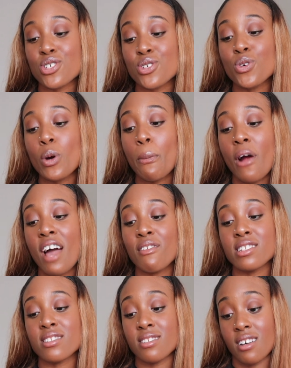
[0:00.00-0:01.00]
two
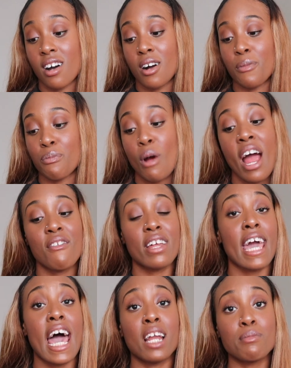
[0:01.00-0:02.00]
private
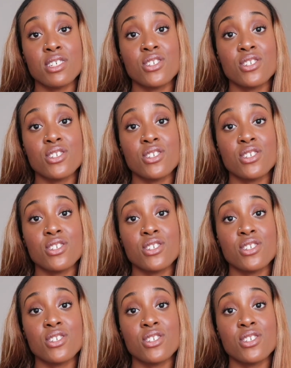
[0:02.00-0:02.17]
academy